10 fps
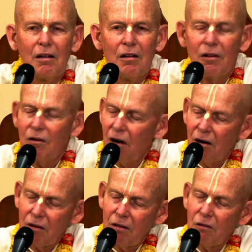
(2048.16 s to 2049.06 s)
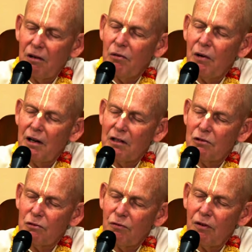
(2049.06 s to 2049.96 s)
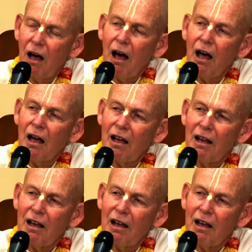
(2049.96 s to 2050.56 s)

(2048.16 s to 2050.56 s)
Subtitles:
there are three ways to fly.